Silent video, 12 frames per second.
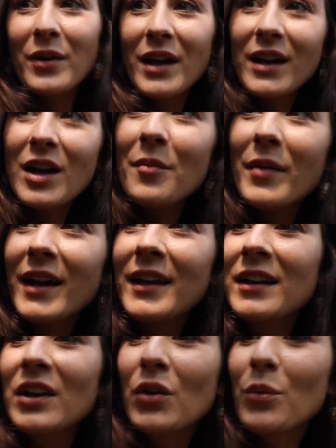We got to come back
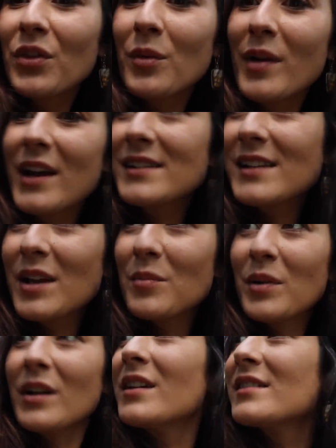in here with the
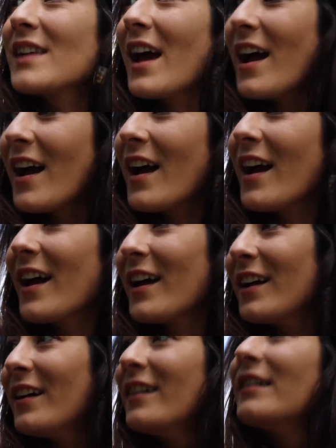basket because
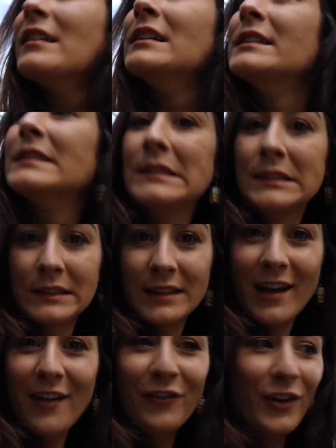I
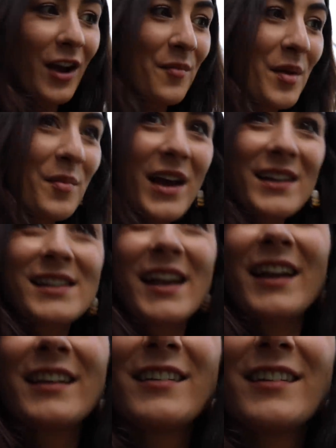forgot my basket.